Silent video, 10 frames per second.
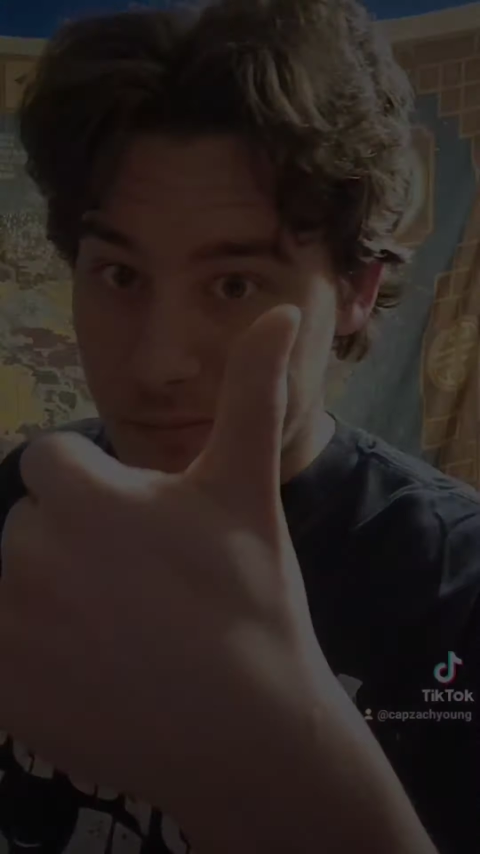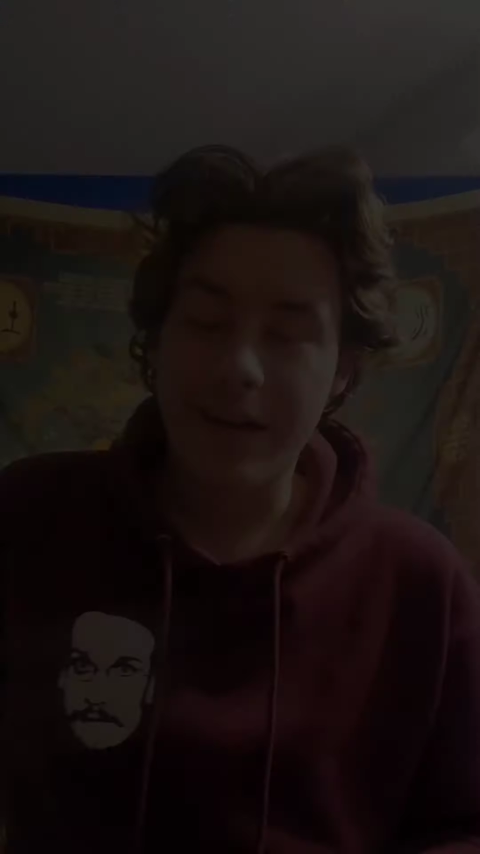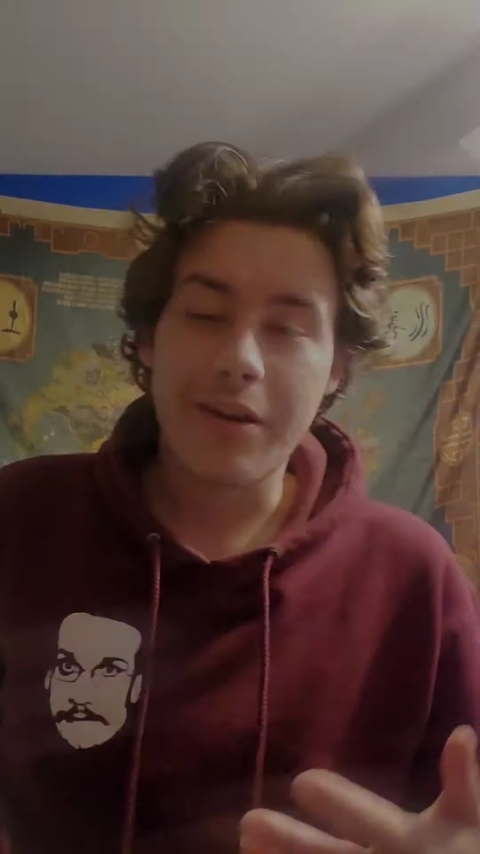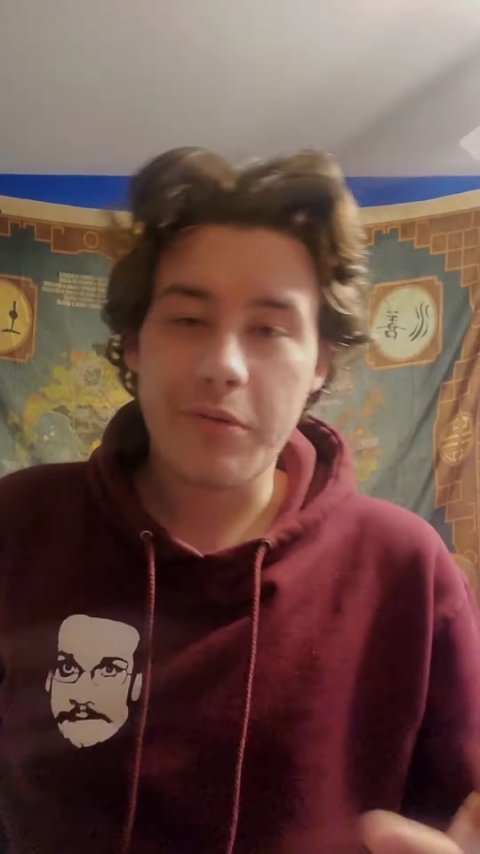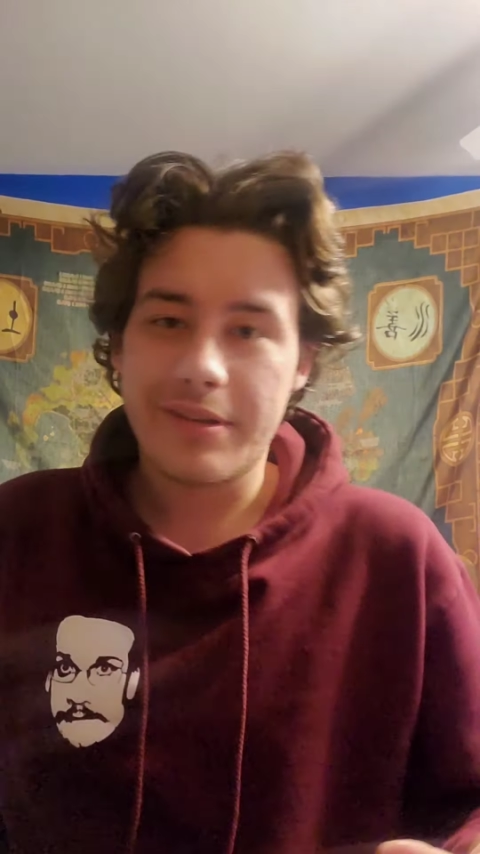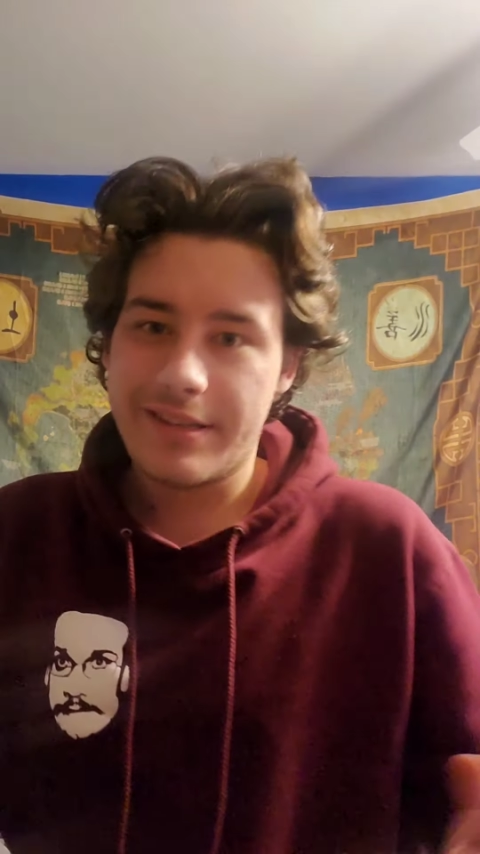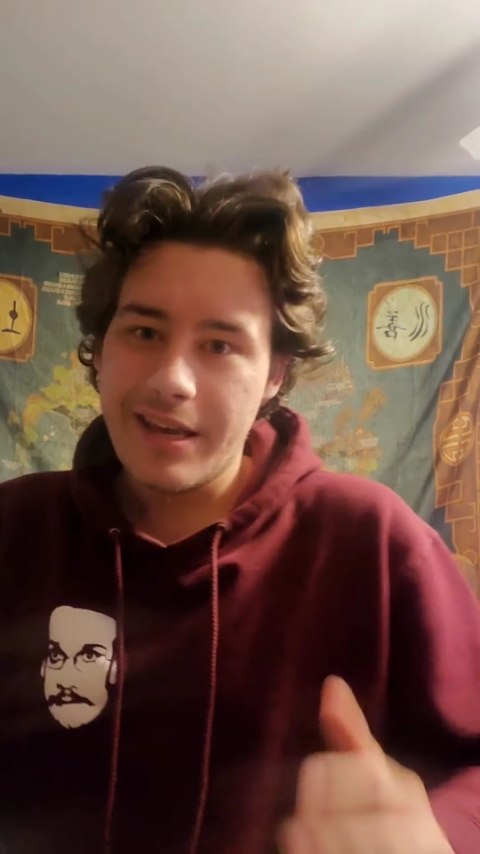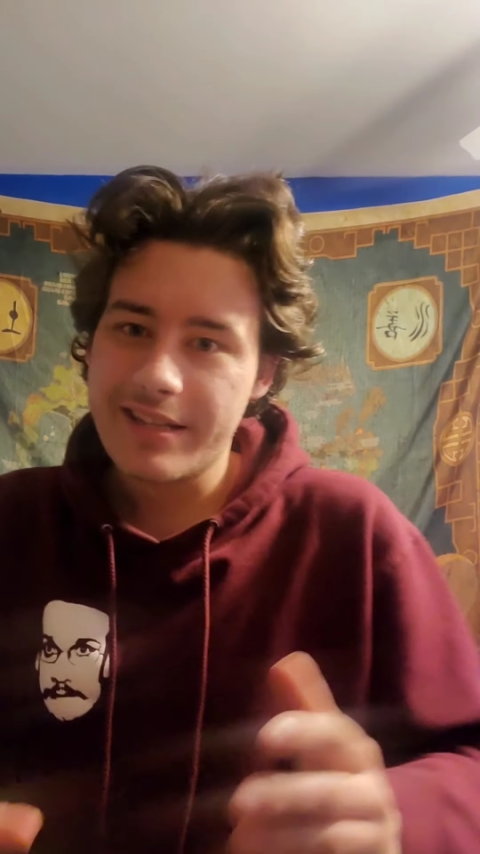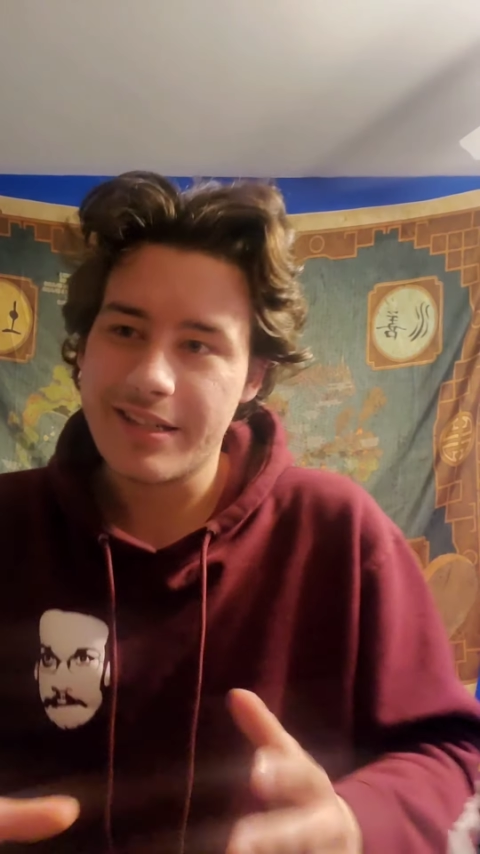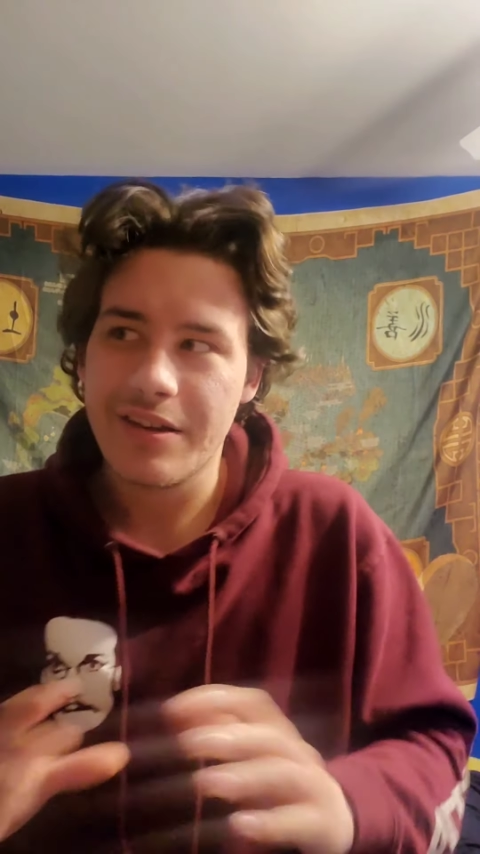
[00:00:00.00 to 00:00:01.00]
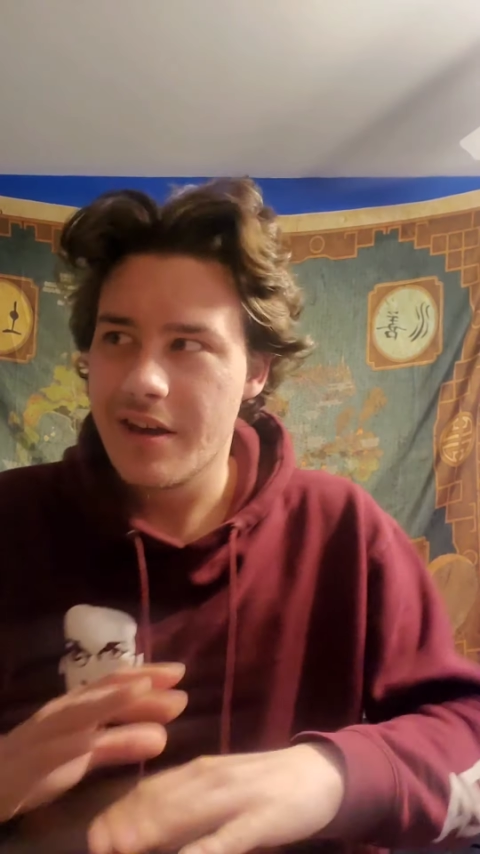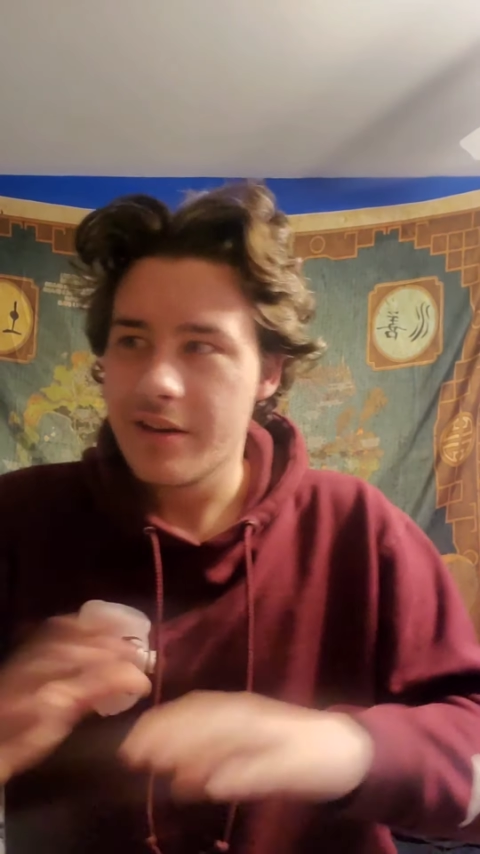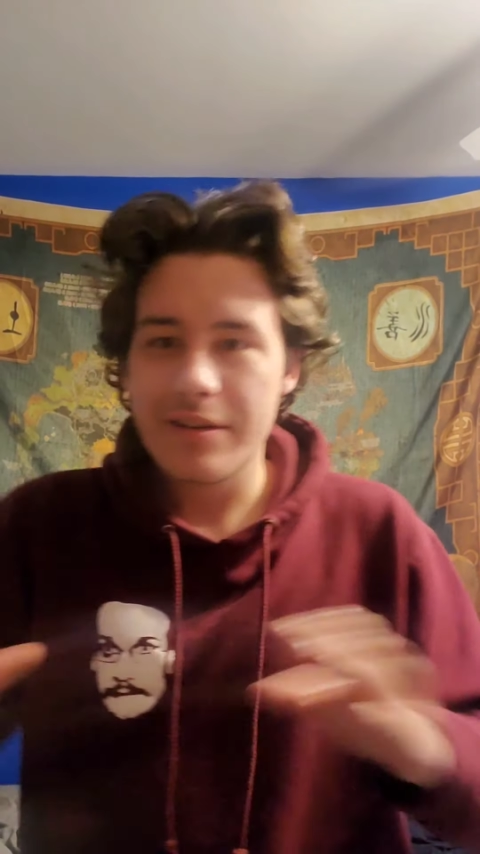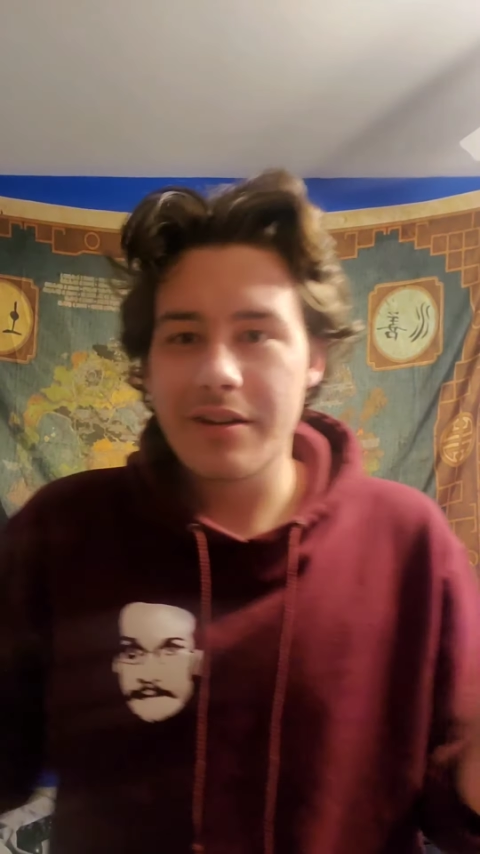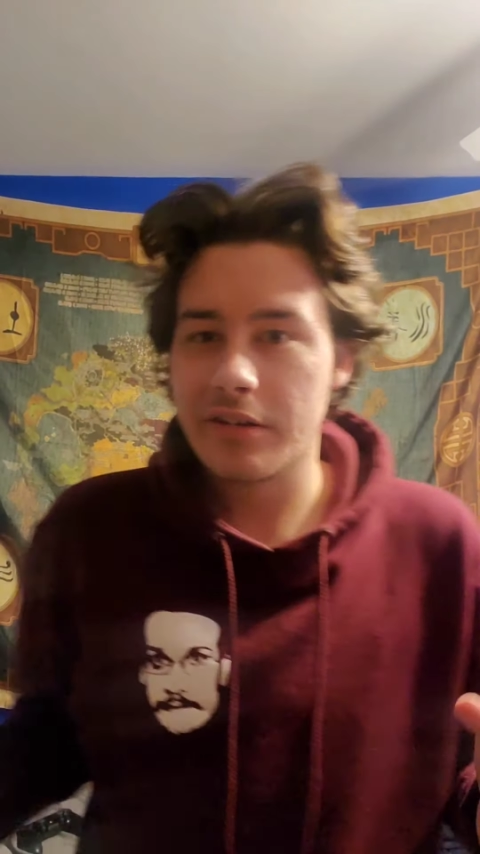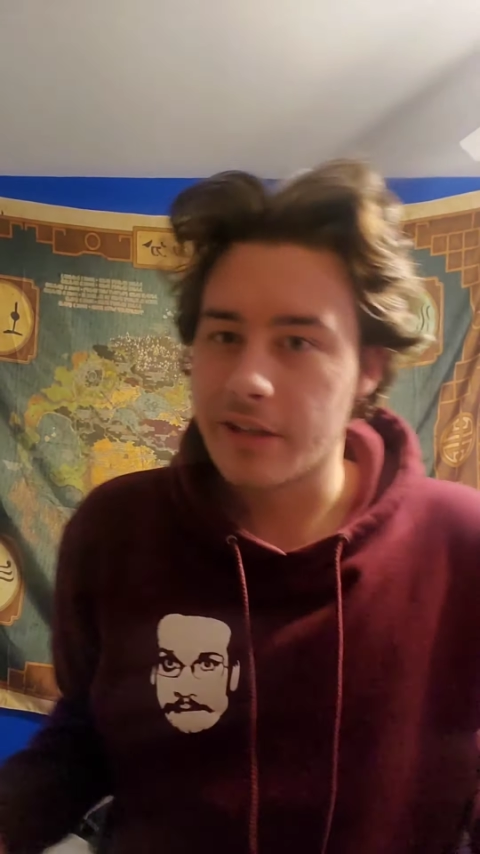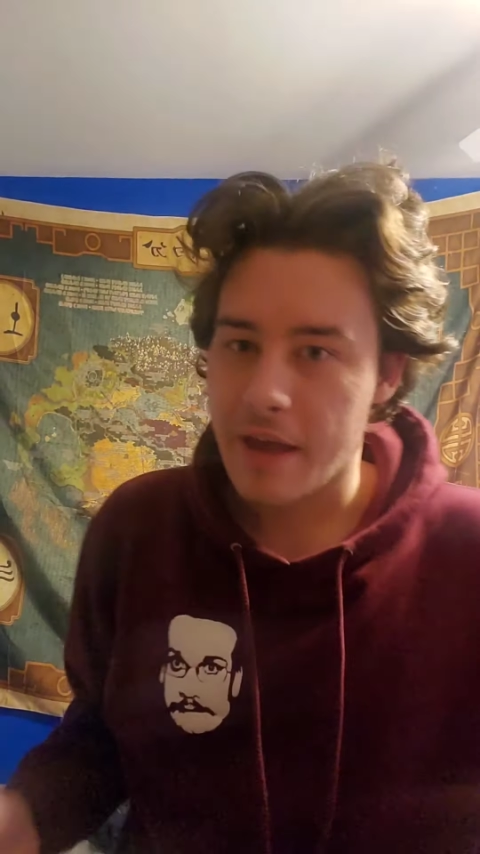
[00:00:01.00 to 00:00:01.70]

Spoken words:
I know that isn't nearly